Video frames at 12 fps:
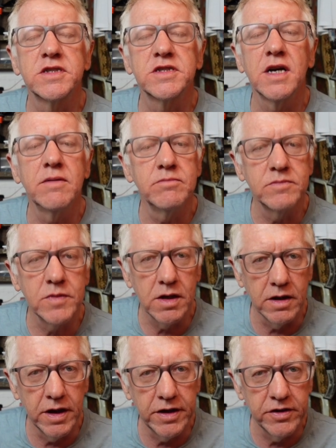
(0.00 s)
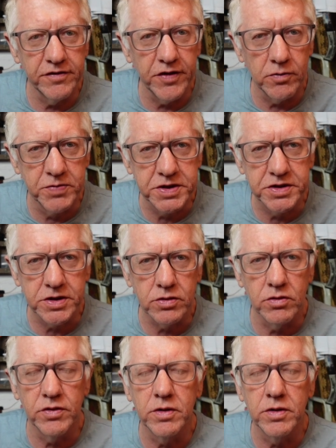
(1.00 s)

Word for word: some kind of obstacle